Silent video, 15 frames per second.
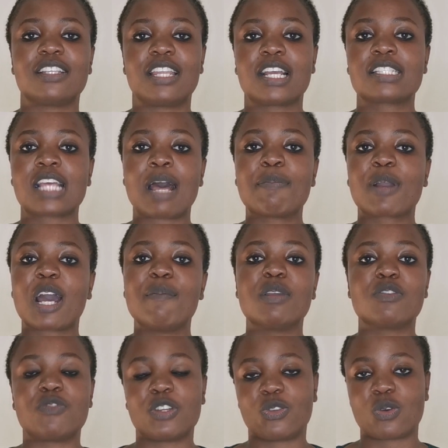in the next
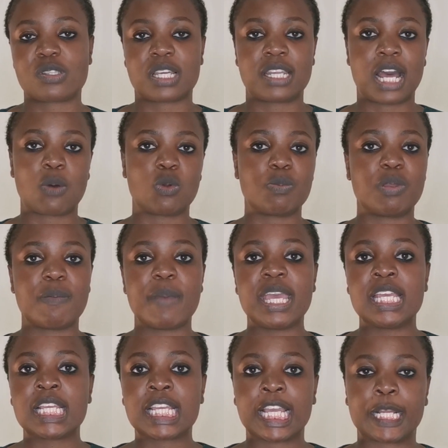upcoming videos that I will be
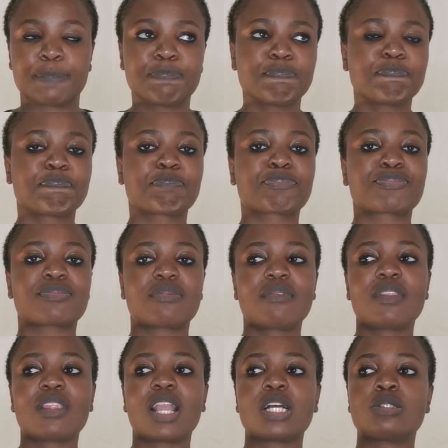making.
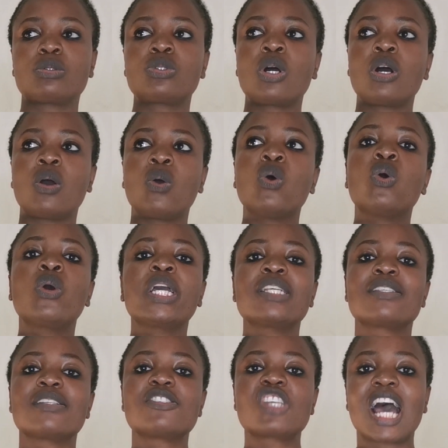So who
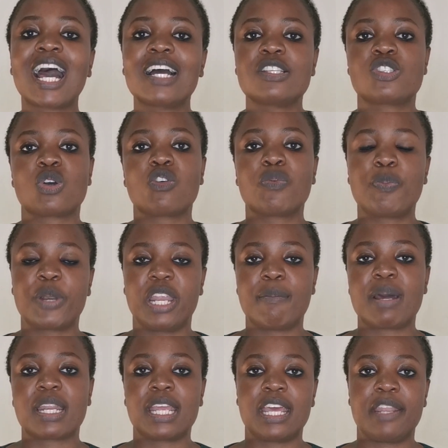is in charge of
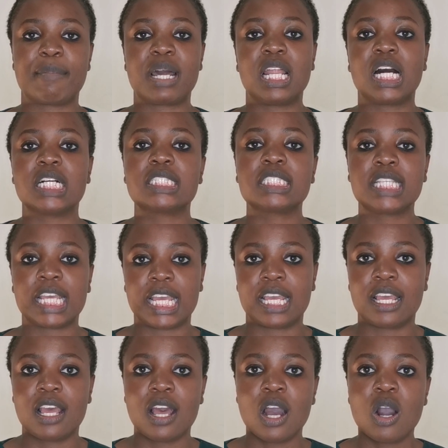primary animal health
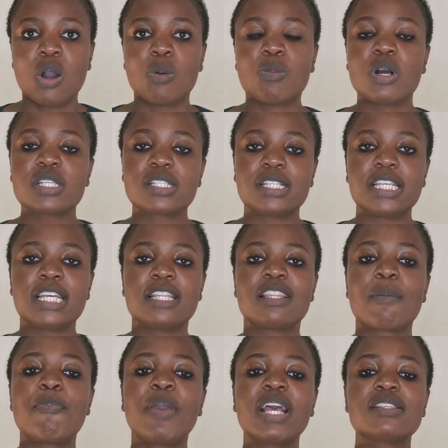care? Mostly
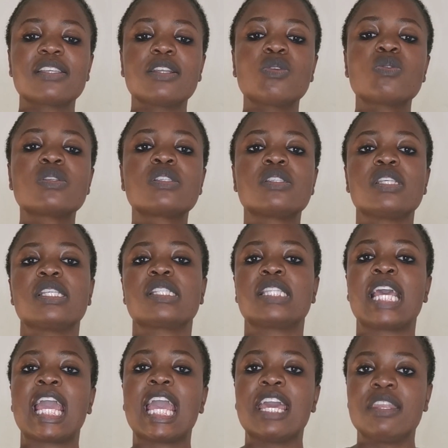the person who sees
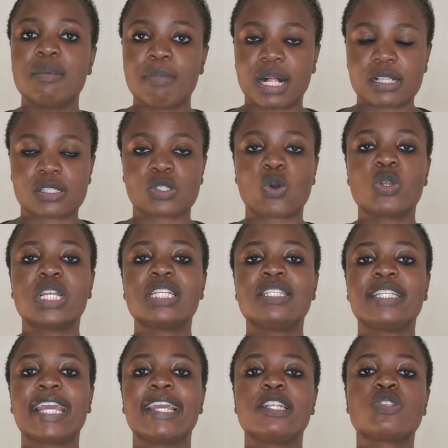the animals on a
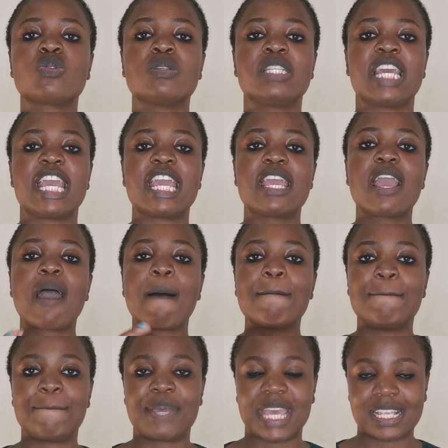day-to-day
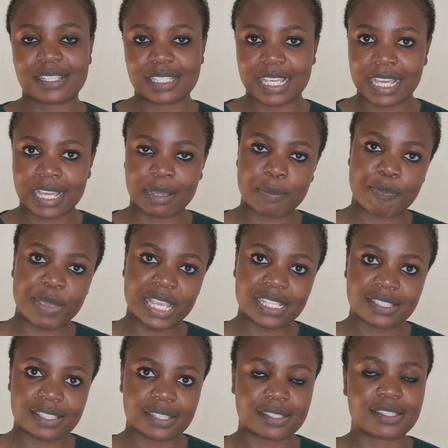
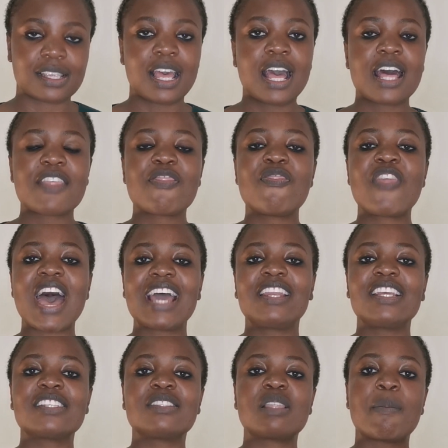basis.
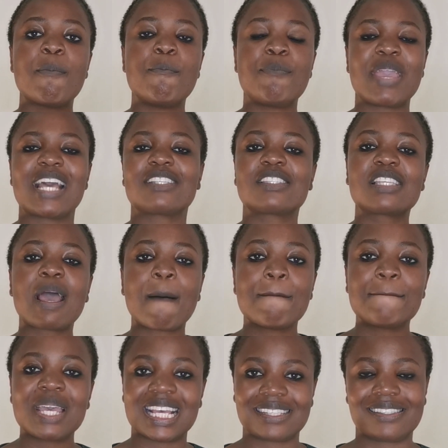That is the best
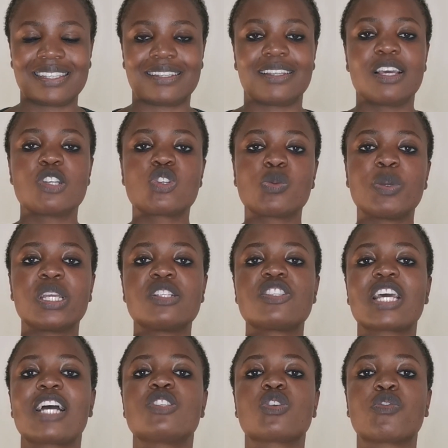person to be in
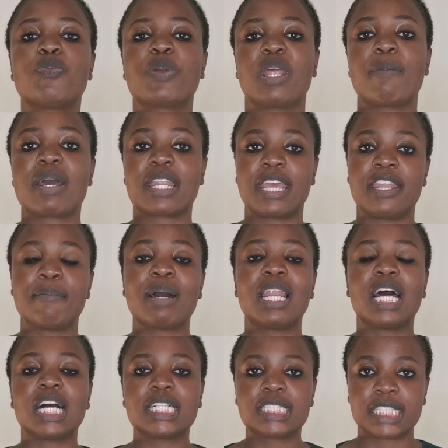charge of primary animal
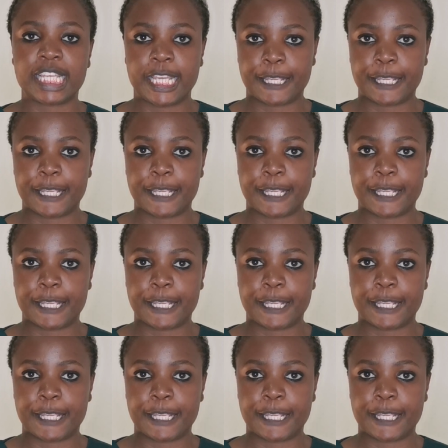health